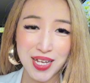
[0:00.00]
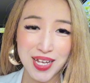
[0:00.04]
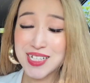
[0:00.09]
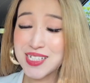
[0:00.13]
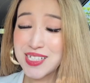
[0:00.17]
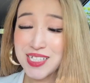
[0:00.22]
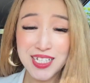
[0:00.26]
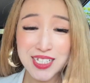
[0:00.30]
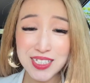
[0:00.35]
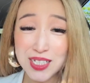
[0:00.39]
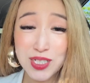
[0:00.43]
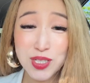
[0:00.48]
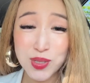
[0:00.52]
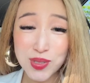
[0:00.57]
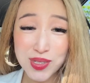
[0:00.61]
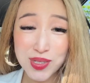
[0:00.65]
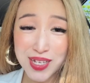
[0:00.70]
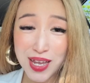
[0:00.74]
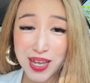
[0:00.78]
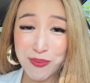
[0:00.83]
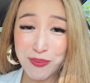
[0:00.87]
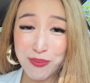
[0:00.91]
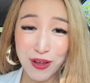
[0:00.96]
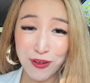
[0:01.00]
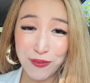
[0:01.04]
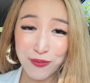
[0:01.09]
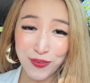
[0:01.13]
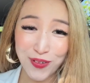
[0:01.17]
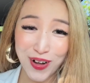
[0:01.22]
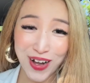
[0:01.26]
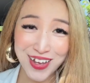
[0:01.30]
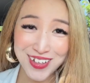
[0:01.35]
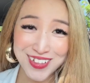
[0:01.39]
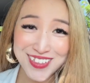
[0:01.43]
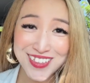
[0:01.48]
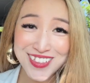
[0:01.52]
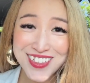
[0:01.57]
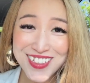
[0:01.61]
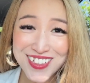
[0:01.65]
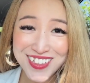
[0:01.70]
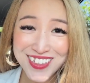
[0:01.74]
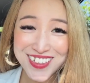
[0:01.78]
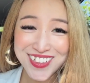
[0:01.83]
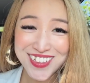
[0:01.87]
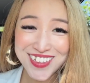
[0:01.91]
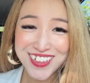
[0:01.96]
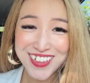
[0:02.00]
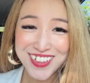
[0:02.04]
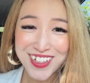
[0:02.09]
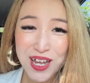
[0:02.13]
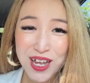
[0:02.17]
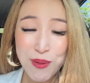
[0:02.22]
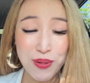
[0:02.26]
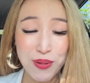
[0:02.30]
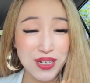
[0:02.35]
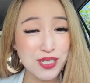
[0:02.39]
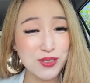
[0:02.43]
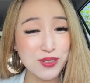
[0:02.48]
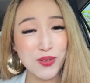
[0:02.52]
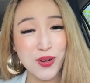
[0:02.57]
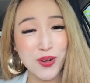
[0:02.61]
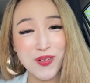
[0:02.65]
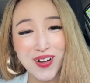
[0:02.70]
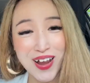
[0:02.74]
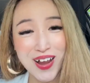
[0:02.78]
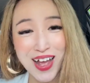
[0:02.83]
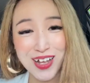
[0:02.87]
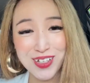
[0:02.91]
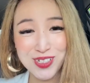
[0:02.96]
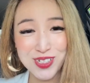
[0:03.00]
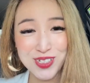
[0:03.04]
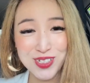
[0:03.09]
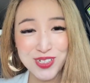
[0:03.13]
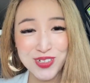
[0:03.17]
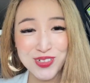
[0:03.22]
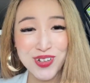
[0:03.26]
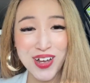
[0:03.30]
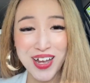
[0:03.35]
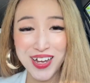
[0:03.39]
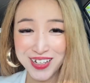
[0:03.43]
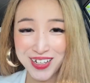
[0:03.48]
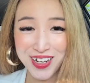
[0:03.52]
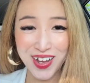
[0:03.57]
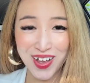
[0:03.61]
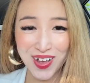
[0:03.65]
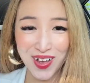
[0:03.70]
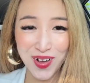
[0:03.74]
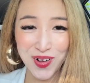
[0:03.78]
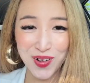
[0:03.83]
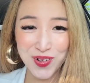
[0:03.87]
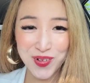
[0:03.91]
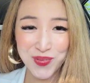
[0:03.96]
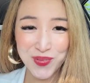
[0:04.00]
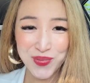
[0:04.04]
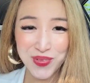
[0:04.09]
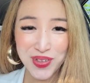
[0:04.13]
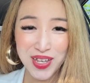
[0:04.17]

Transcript: It's easy to say, my friend, but it's very hard to do, I know.